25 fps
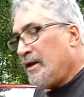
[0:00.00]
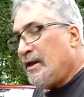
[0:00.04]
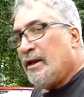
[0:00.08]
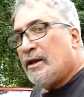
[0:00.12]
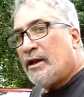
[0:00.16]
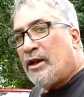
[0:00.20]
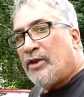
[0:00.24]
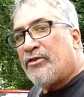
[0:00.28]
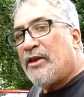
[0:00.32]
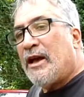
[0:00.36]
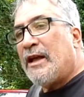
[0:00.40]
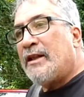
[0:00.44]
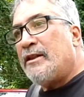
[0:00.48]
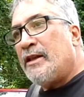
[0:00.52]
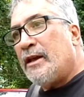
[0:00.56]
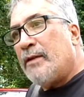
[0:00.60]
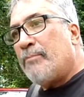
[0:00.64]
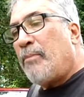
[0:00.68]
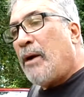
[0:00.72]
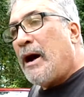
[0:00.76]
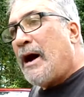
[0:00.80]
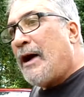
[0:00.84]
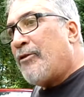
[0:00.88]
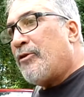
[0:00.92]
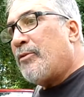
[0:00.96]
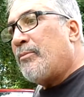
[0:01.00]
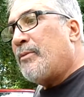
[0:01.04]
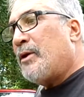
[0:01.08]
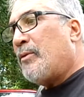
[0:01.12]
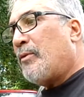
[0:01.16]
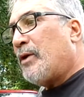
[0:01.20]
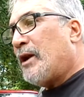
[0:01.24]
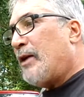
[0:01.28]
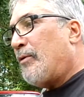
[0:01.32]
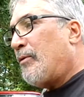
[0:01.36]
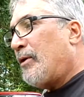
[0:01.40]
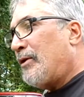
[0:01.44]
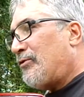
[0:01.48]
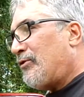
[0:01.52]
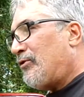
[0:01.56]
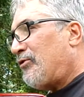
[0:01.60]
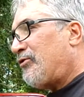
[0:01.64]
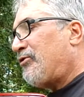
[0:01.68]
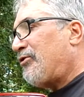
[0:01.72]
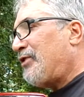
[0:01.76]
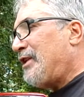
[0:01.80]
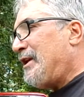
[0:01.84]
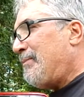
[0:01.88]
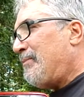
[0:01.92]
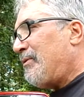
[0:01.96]
Because that did bother me when I went to
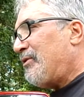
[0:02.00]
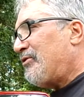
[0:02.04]
sleep.